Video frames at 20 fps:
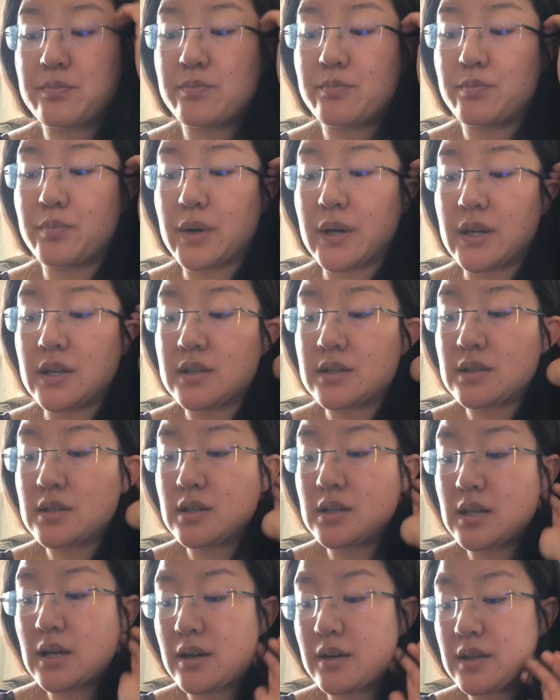But
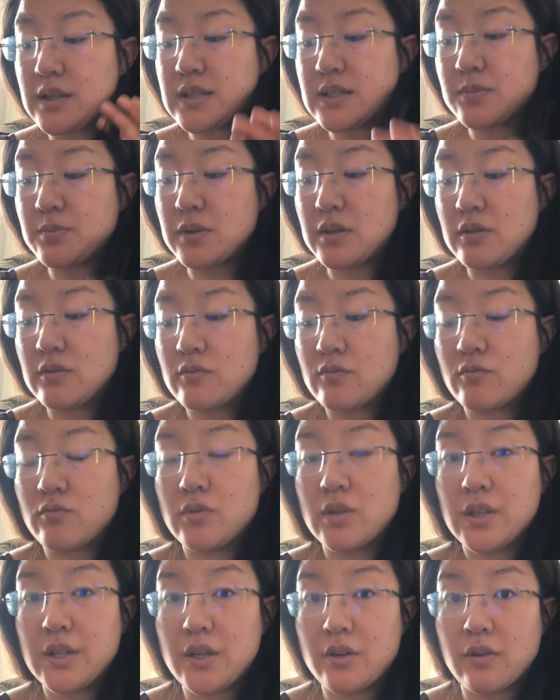yeah, it's been
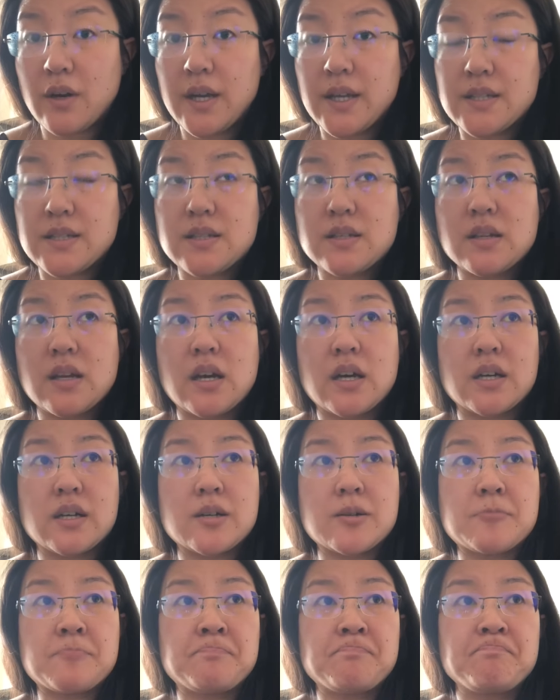really great.
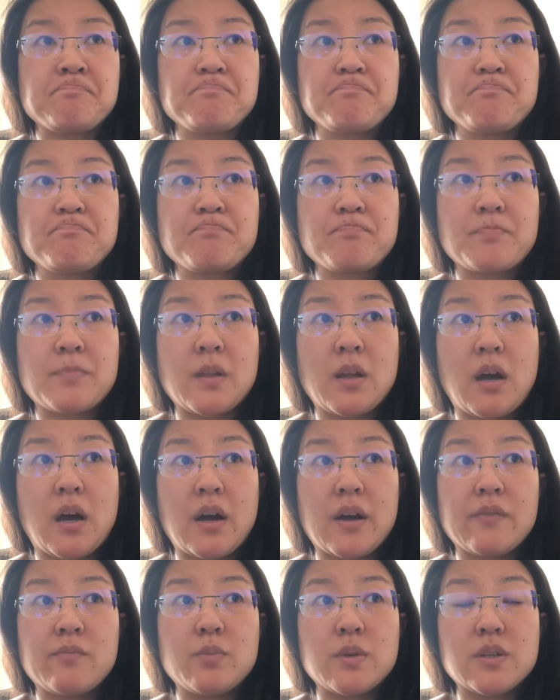
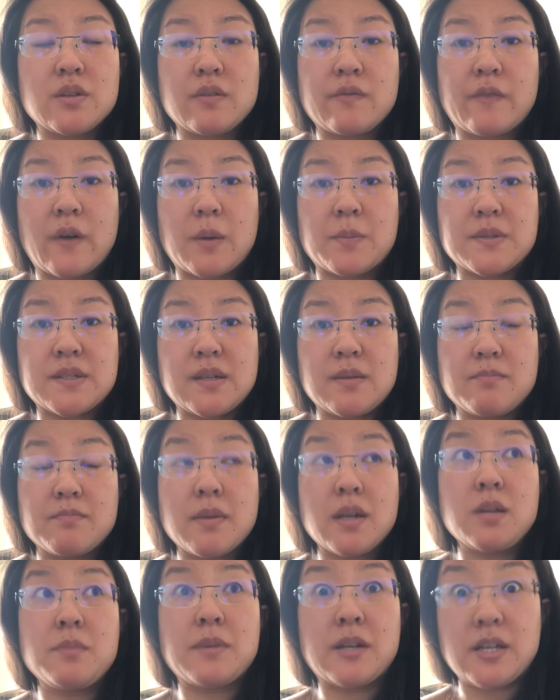I've been in the pharmacy
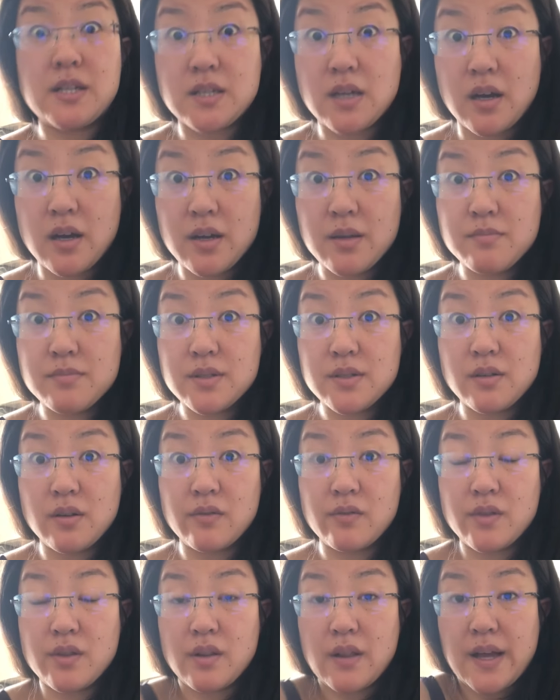many, many times
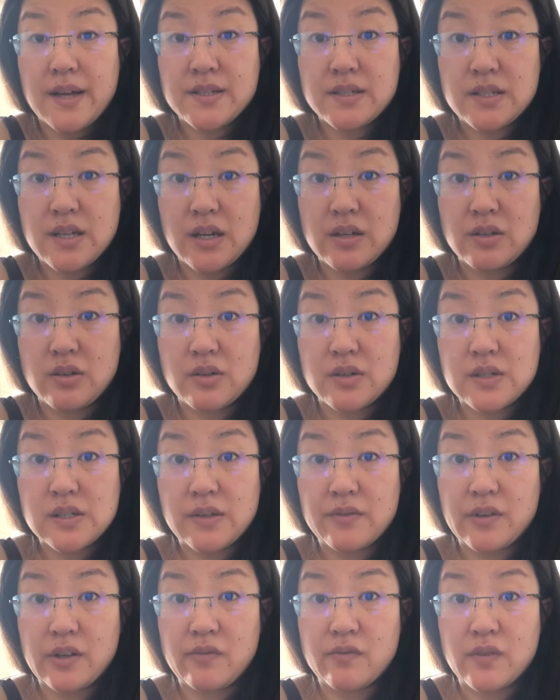over the last 10 years
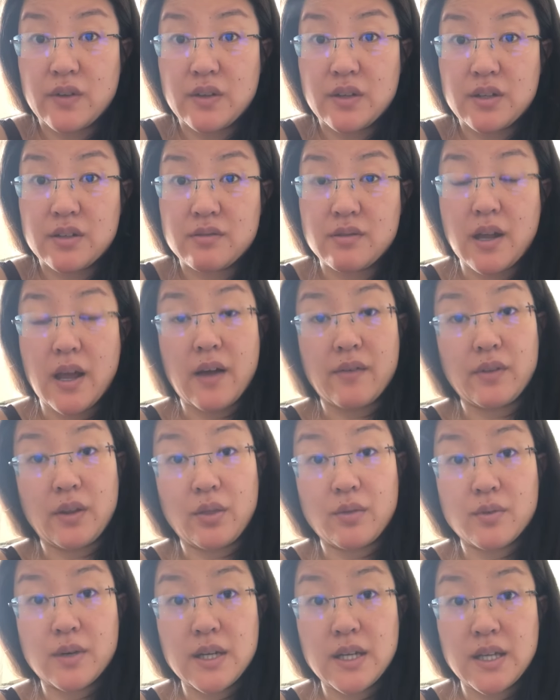living in Finland, having
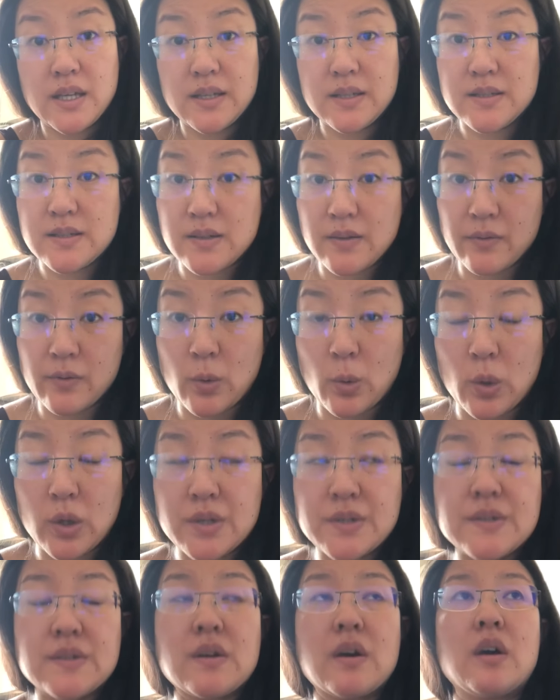3 kids, of
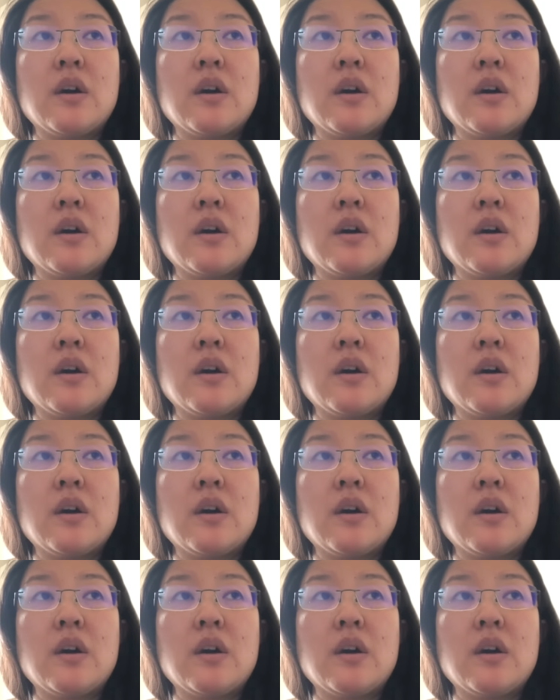course.